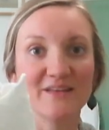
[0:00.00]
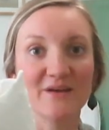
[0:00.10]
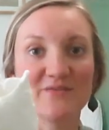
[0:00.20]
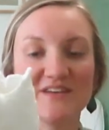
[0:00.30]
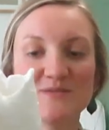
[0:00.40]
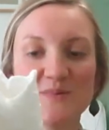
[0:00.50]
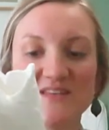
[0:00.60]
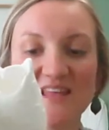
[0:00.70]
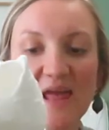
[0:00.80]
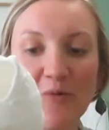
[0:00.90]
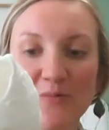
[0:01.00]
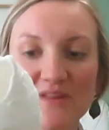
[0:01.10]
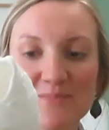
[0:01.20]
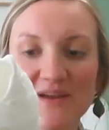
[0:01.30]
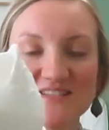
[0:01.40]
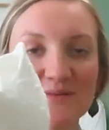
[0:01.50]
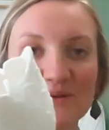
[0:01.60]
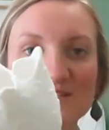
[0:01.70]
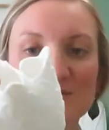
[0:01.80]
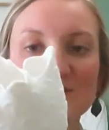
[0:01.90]
Now this piece I only picked up
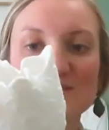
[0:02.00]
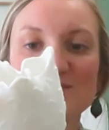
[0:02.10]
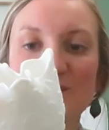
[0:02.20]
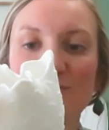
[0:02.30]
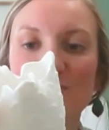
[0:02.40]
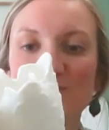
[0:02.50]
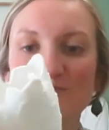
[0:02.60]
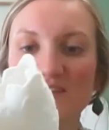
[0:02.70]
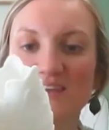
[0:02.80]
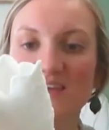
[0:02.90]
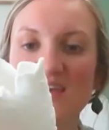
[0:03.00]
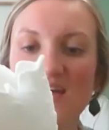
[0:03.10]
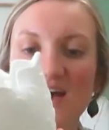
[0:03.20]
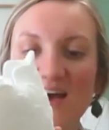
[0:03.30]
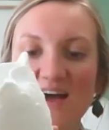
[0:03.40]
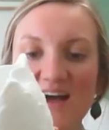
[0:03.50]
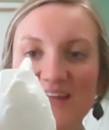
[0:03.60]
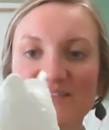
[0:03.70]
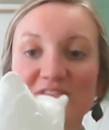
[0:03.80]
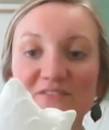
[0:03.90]
because it was so unique. I
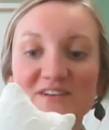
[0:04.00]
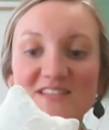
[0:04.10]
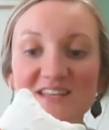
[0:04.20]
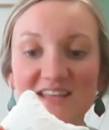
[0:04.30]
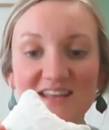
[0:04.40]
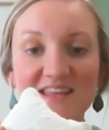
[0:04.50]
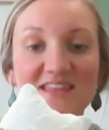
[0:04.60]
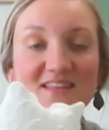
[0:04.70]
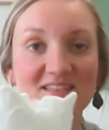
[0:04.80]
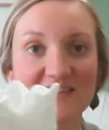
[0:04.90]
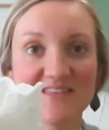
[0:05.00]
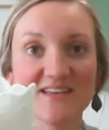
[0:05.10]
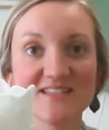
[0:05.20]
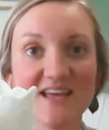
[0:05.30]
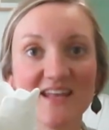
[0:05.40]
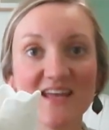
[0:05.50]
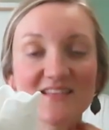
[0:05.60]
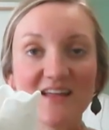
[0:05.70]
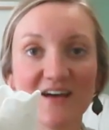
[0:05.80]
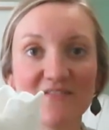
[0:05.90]
have never seen anything like this and I
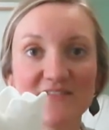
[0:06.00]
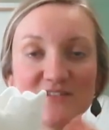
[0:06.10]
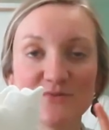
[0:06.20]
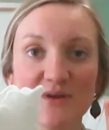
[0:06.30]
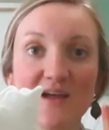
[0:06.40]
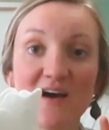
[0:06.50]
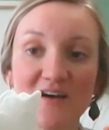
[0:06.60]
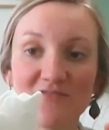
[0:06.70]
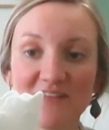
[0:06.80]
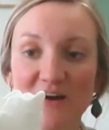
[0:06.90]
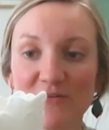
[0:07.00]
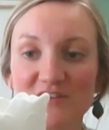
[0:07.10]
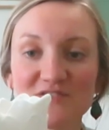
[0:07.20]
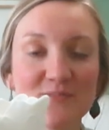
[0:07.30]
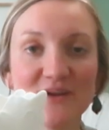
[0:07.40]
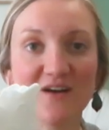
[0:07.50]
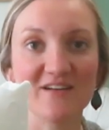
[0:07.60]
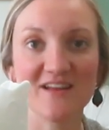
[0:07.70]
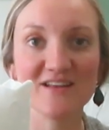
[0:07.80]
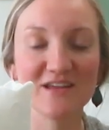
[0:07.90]
love doing cut flowers from my
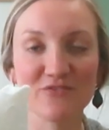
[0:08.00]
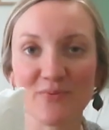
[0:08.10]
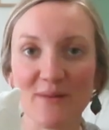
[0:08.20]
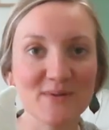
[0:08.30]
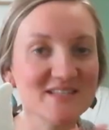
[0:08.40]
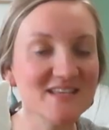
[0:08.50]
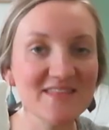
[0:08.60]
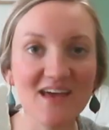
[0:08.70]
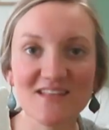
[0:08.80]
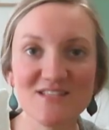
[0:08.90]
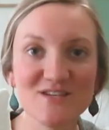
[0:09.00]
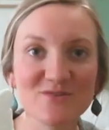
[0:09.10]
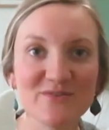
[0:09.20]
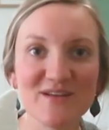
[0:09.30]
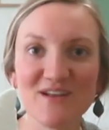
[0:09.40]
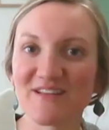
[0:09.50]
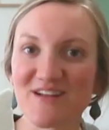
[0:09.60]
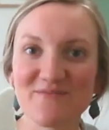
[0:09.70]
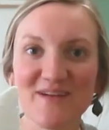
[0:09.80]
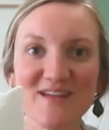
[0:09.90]
garden. You've probably seen that too in a
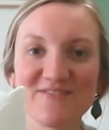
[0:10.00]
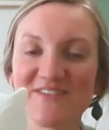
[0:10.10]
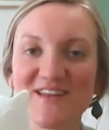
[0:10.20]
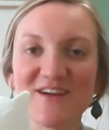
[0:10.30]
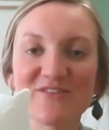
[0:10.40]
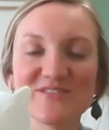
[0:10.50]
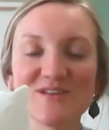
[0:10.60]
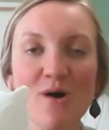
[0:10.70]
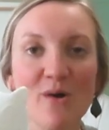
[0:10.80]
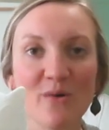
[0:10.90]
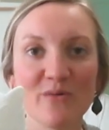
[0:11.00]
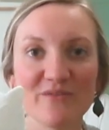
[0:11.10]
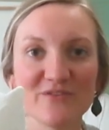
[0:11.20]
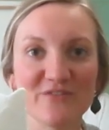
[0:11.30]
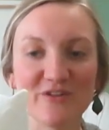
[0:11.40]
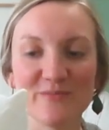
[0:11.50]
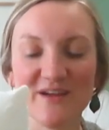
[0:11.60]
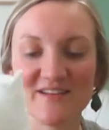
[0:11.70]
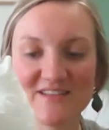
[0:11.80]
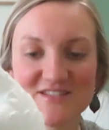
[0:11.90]
lot of my videos or if you follow
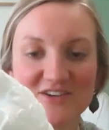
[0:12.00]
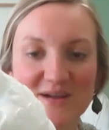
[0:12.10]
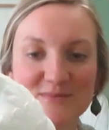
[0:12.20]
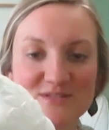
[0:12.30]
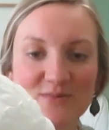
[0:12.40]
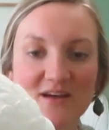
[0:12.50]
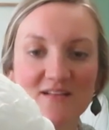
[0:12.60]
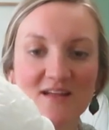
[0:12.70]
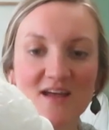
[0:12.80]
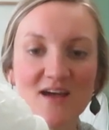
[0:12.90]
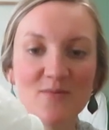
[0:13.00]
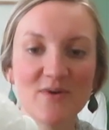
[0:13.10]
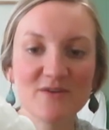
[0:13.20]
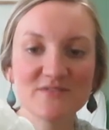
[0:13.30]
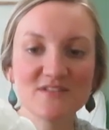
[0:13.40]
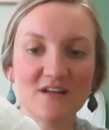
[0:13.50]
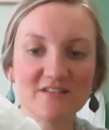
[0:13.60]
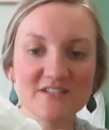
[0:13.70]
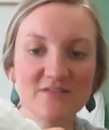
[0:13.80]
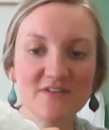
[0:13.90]
me on Instagram as well. But it was
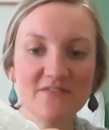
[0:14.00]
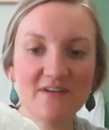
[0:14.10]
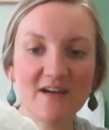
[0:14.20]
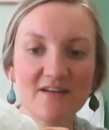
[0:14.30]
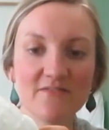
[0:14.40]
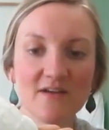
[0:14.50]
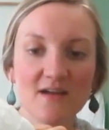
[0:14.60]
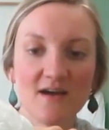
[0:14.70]
$1.75.